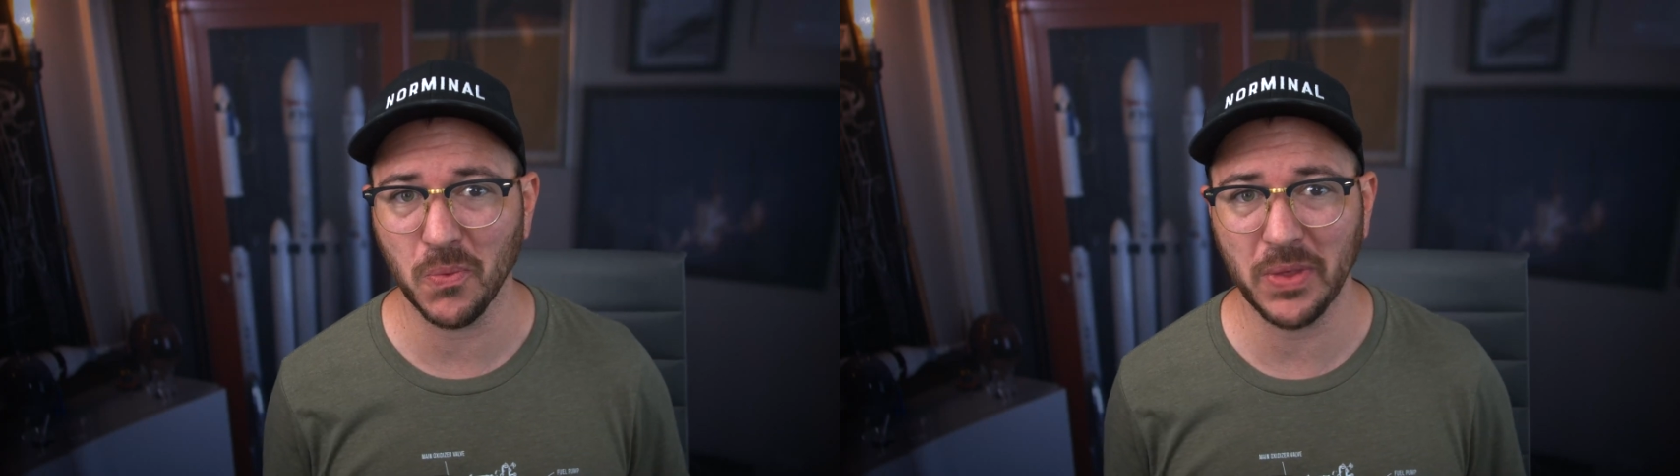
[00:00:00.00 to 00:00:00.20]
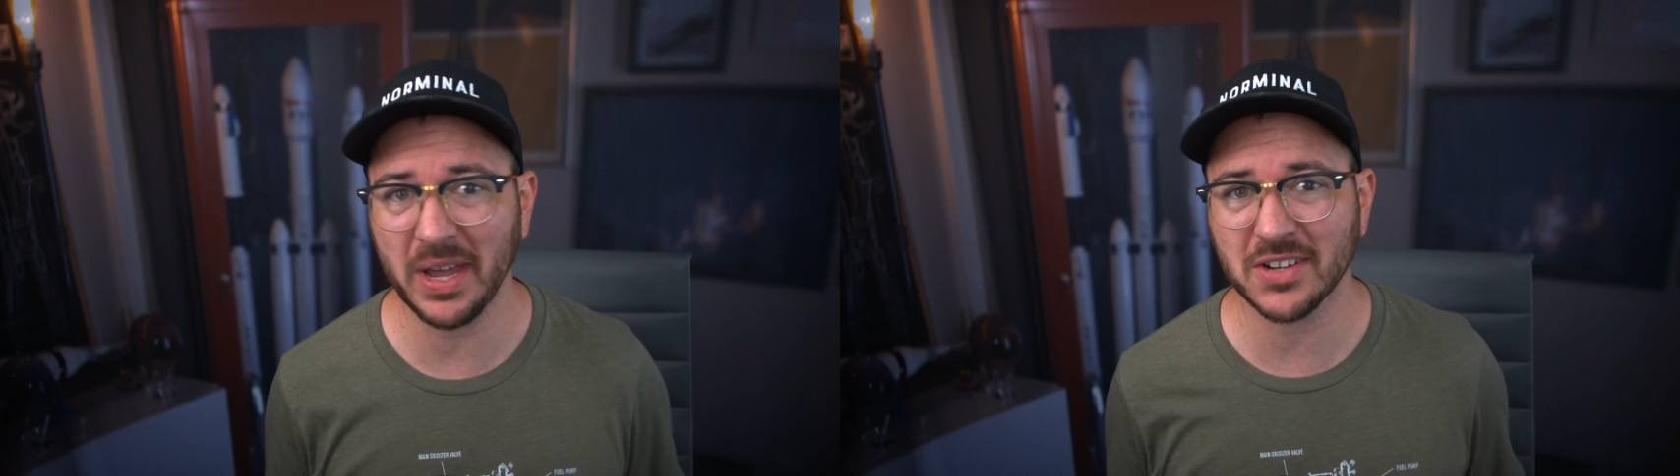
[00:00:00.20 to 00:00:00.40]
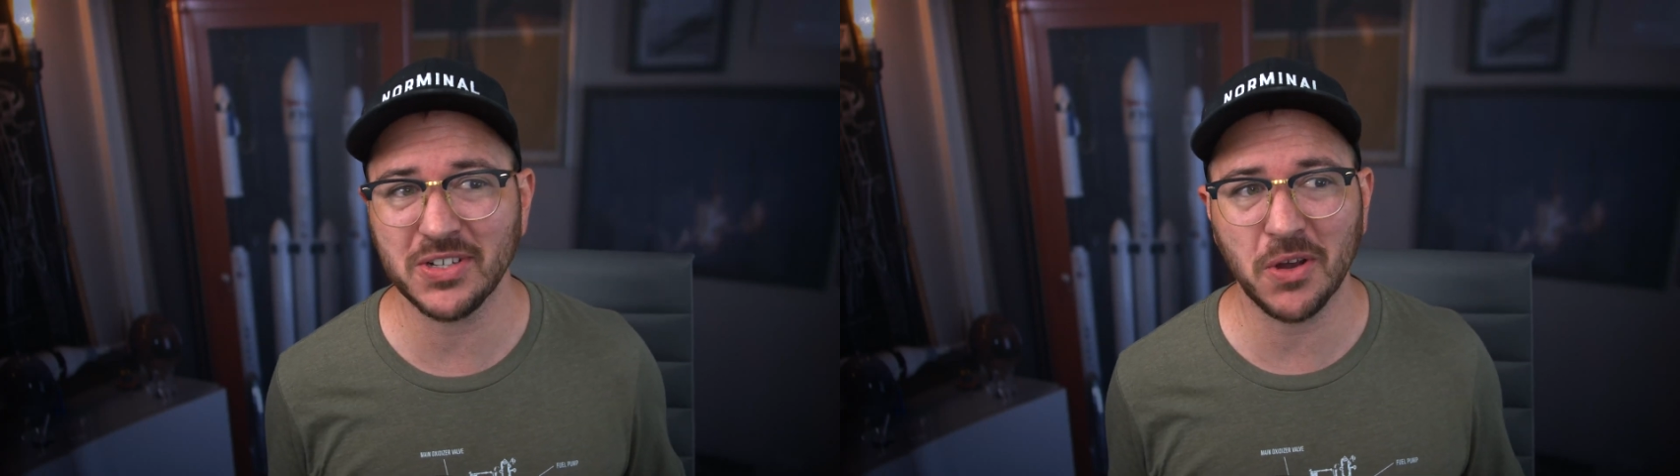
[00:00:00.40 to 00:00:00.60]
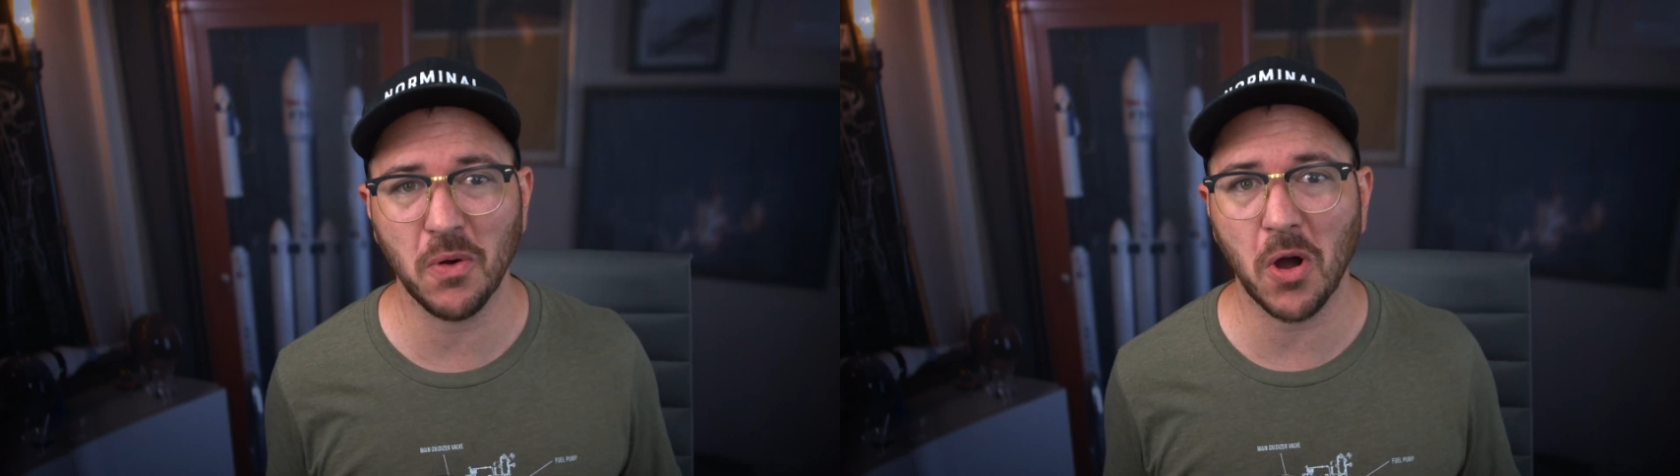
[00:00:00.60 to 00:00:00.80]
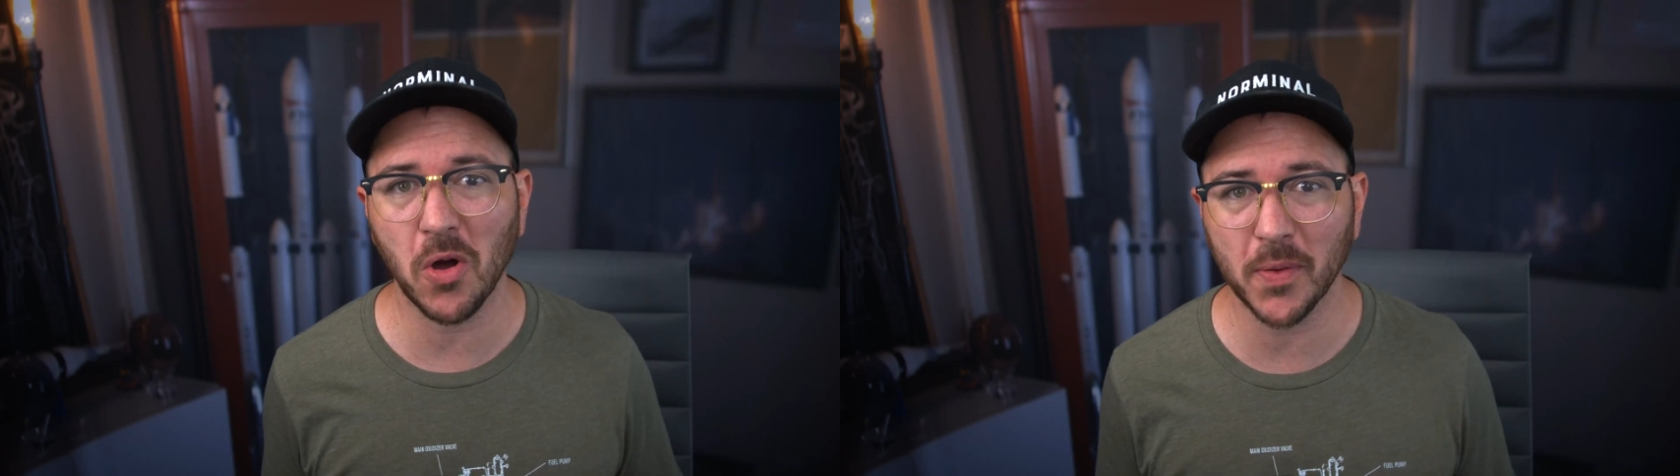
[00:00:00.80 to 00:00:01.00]
They actually
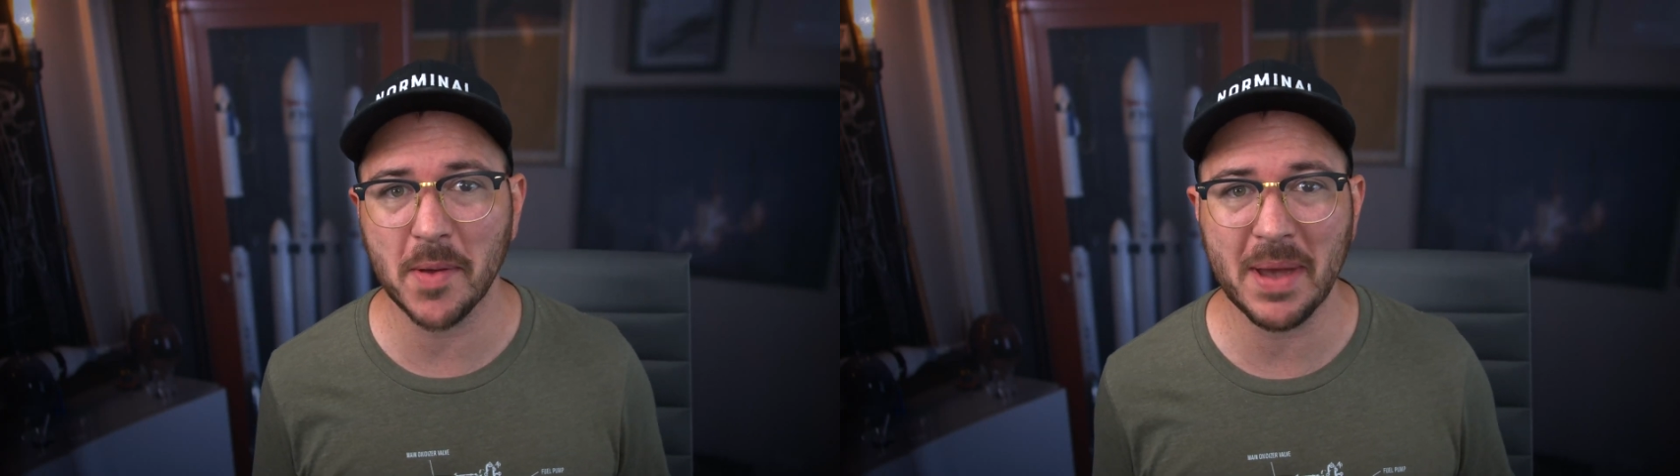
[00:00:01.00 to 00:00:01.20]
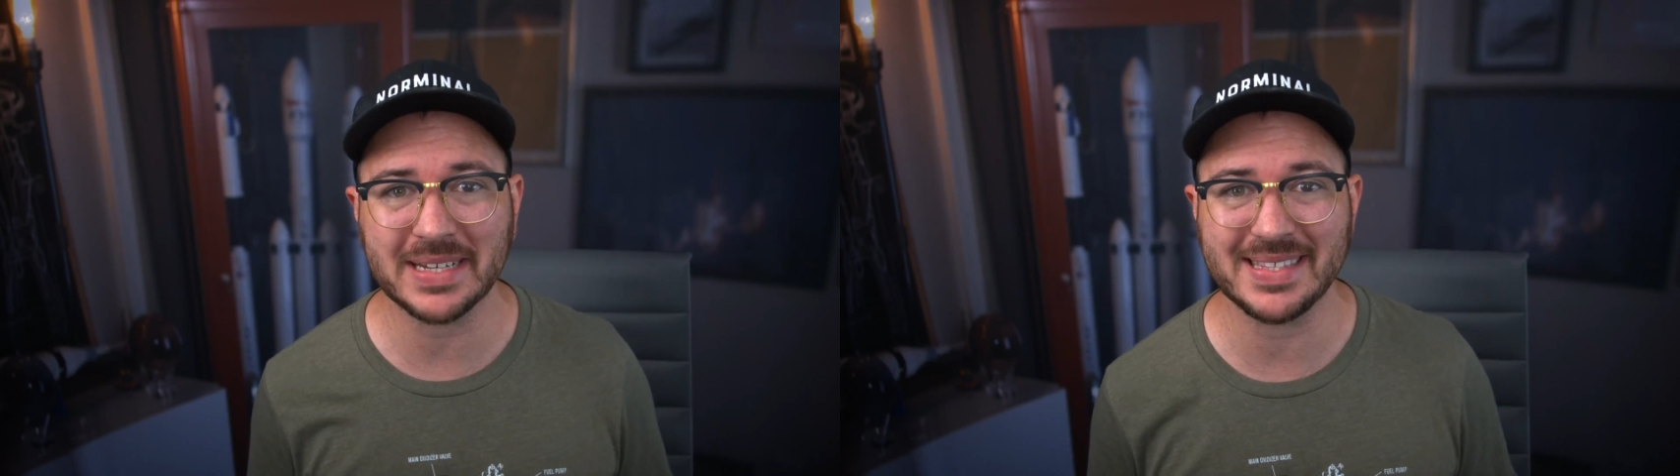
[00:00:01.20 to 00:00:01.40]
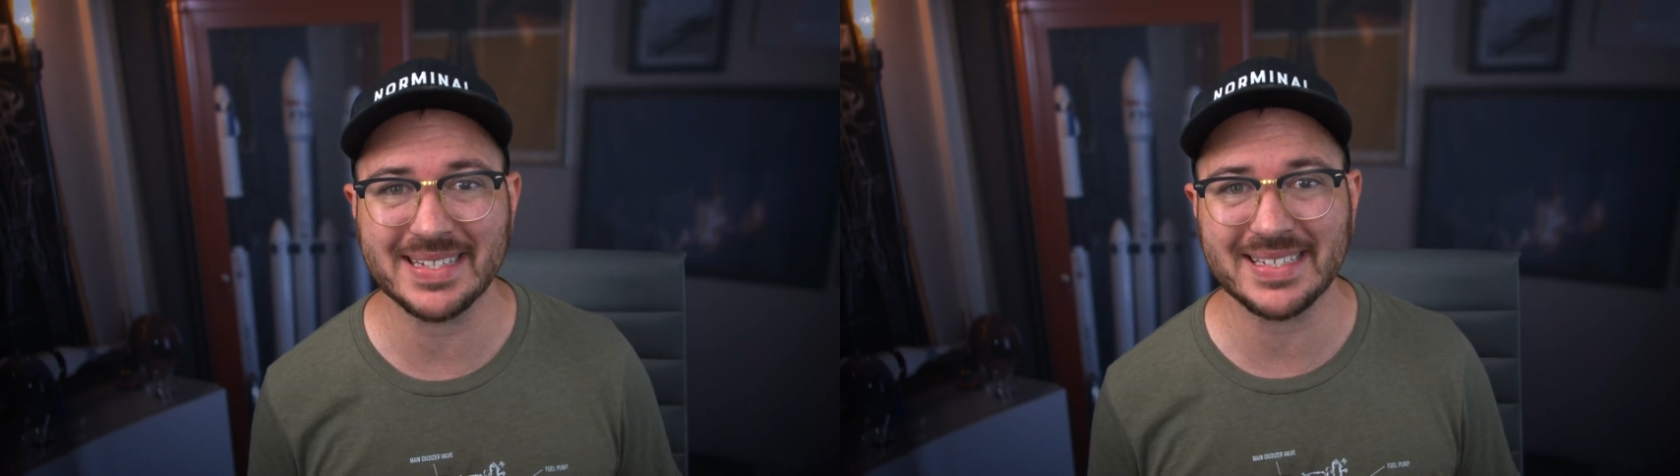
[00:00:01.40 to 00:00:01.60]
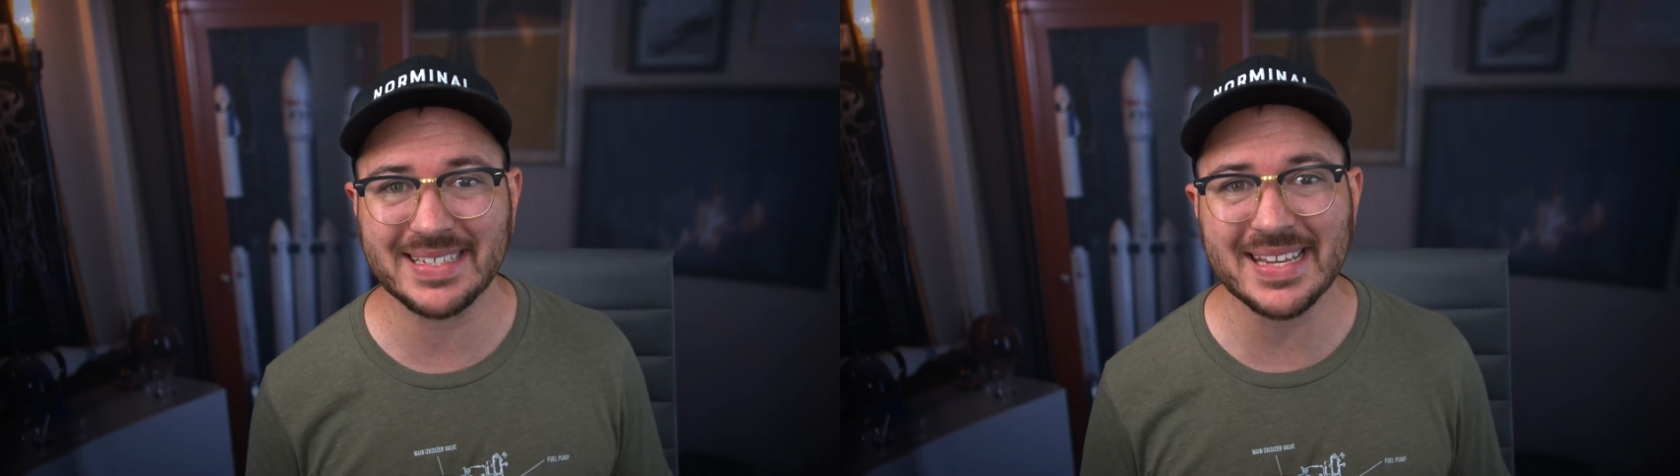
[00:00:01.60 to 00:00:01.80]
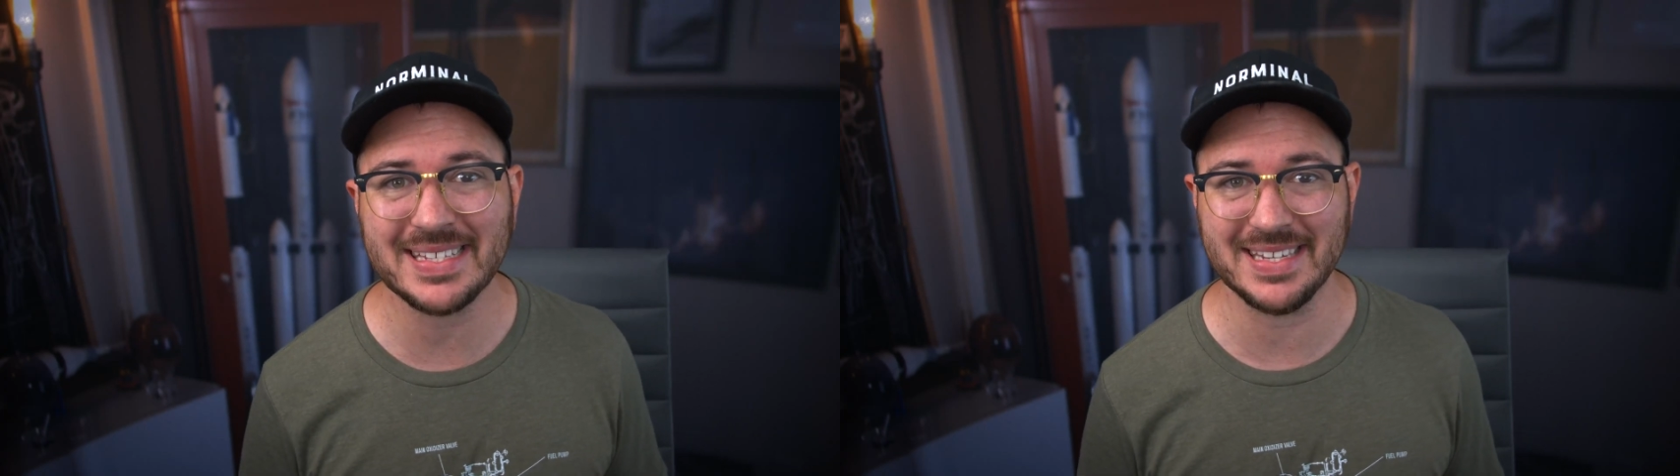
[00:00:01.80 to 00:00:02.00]
go all the way back to the
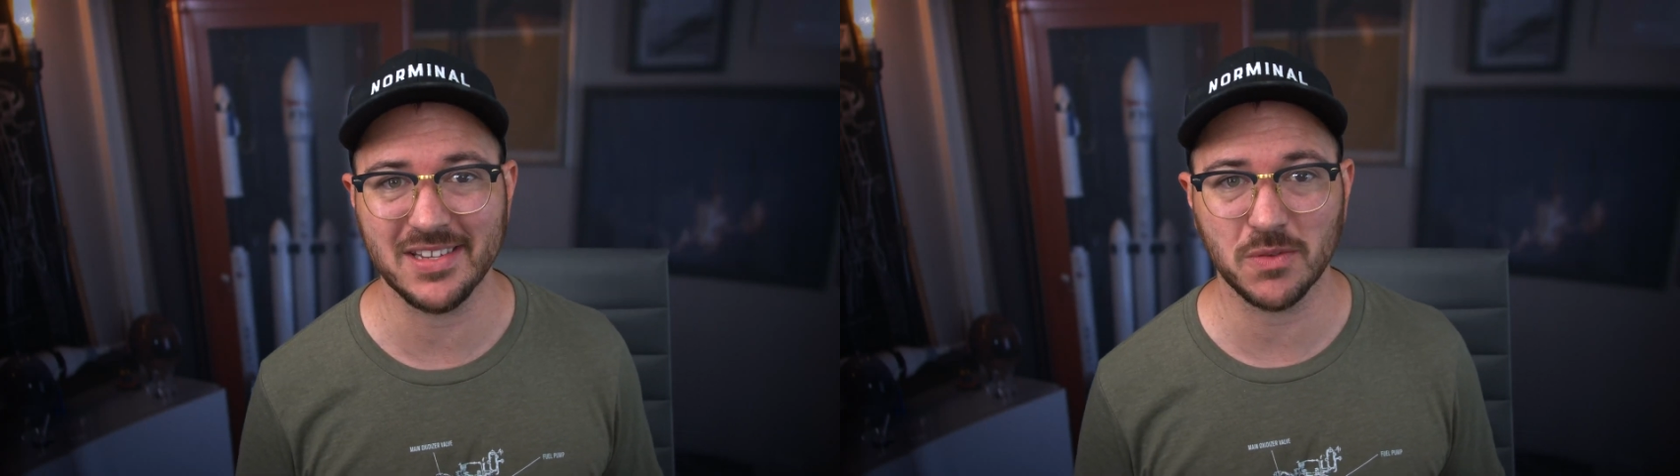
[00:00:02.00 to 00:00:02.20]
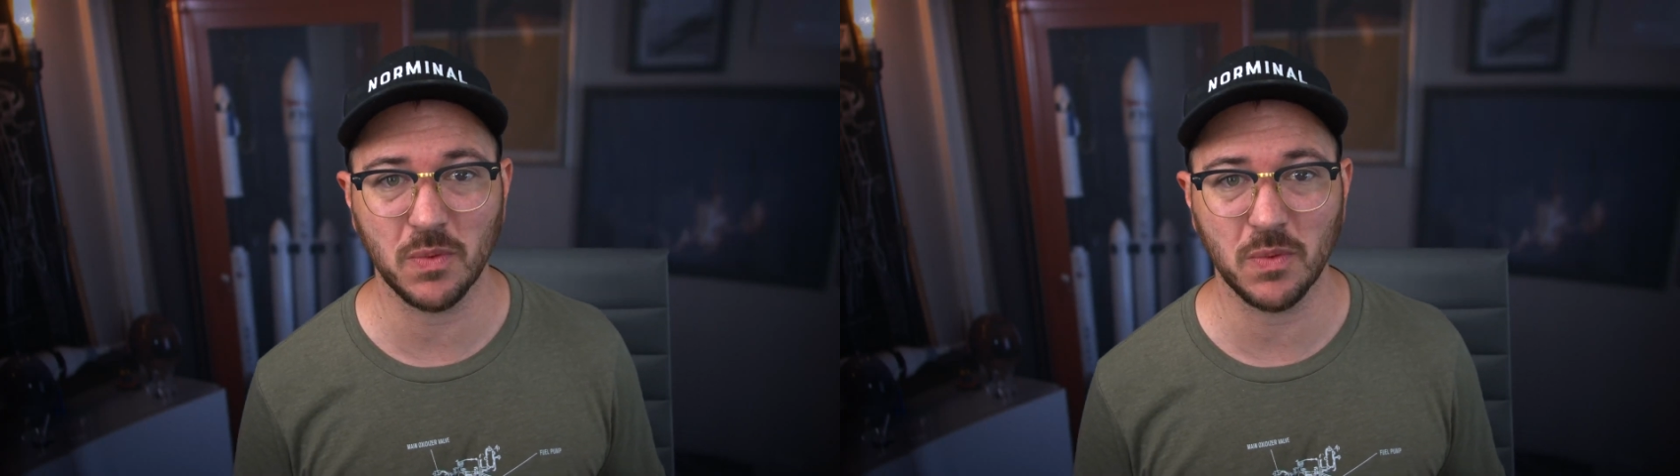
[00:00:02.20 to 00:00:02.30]
60s